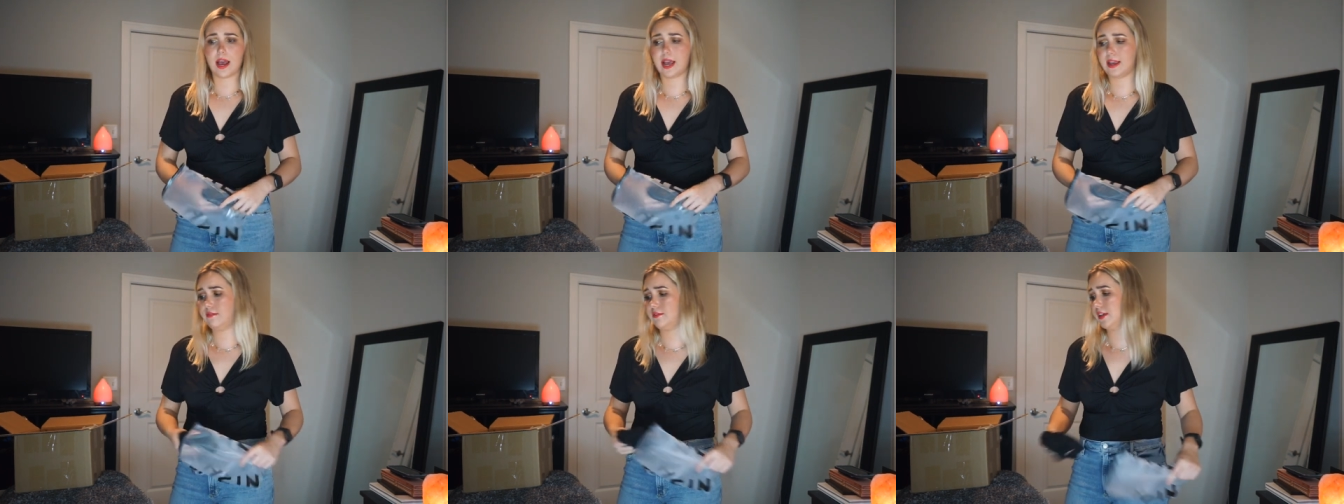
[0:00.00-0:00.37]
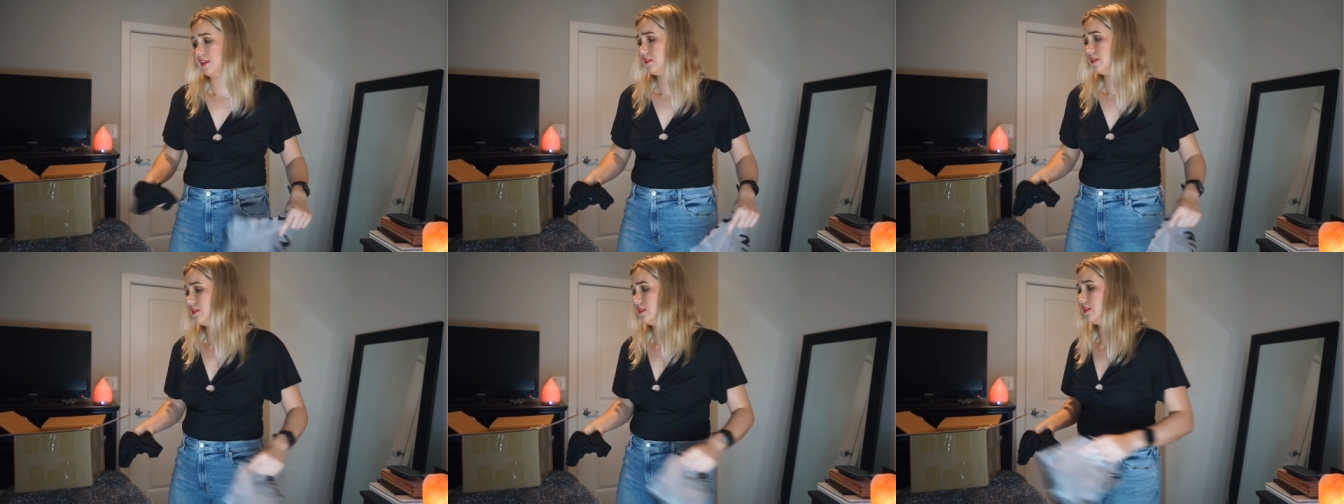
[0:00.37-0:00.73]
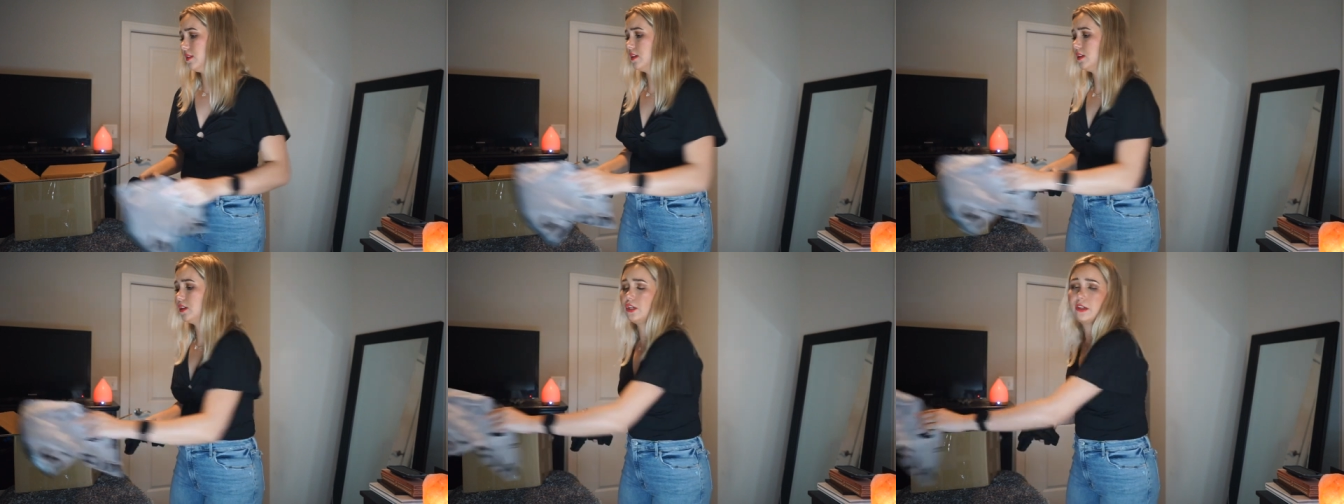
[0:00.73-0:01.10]
high V's.
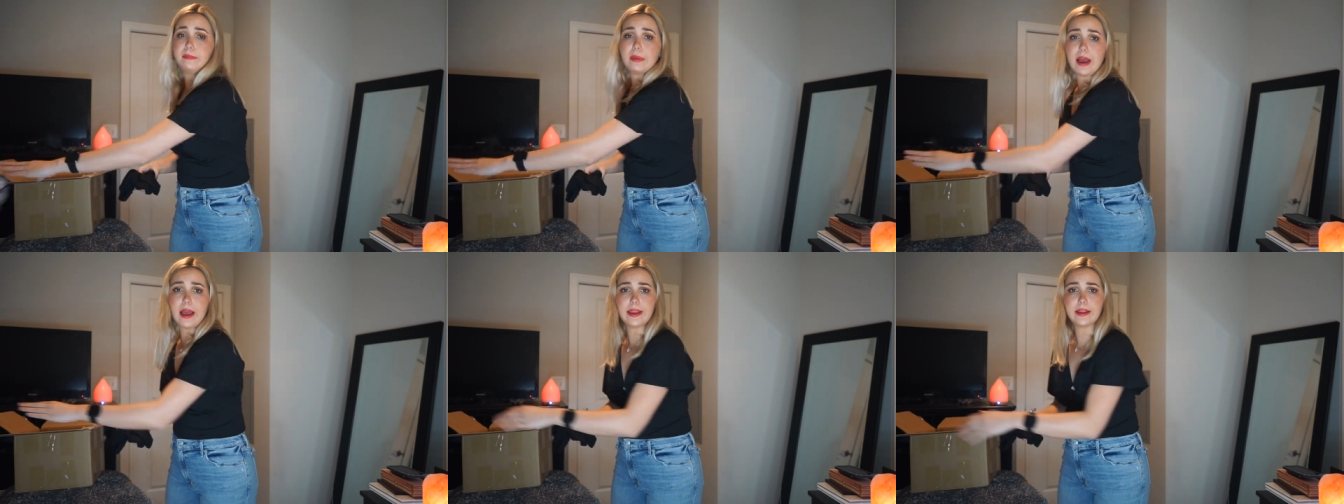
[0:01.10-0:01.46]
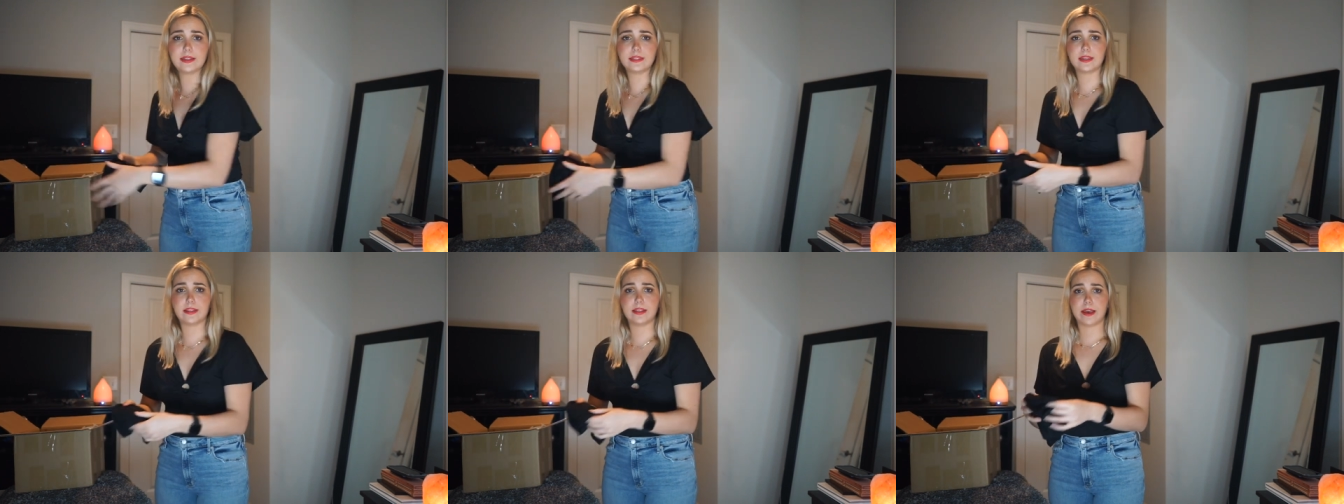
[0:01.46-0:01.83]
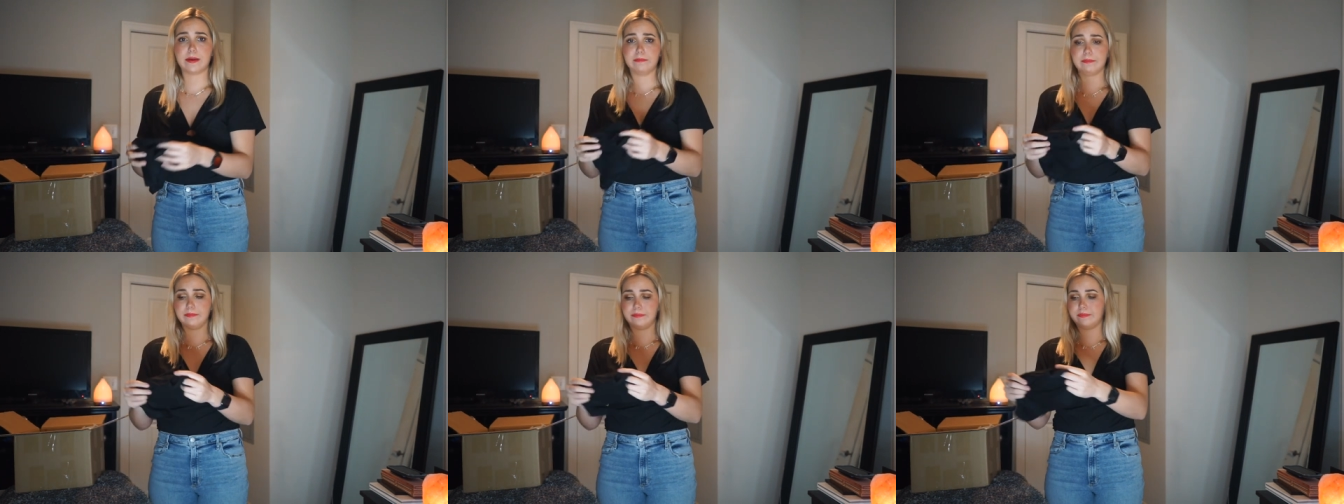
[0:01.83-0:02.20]
Goodbye to
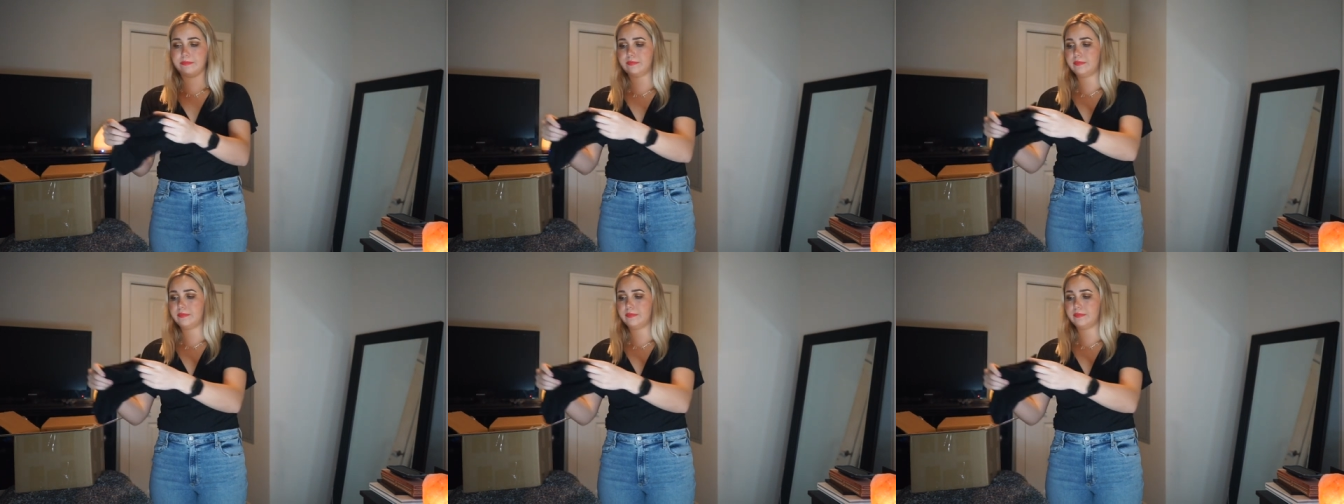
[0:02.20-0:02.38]
them.